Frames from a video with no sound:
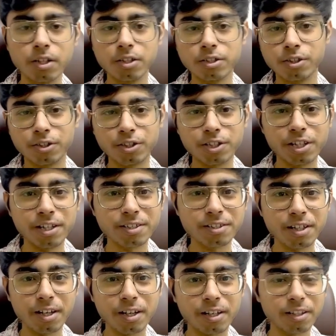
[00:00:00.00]
So she
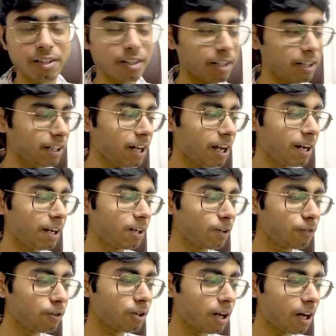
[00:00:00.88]
is our AI
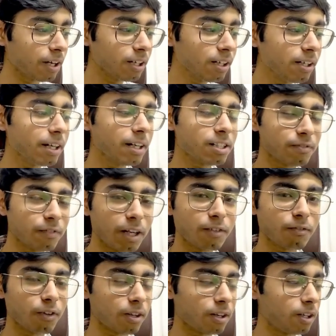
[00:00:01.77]
interviewer Arya. Let's
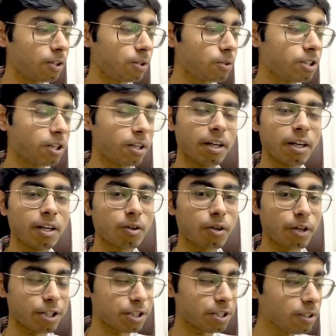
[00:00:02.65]
wait for her to generate a
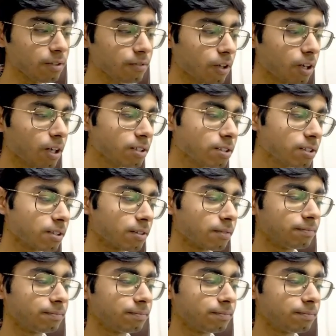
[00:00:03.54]
question for us.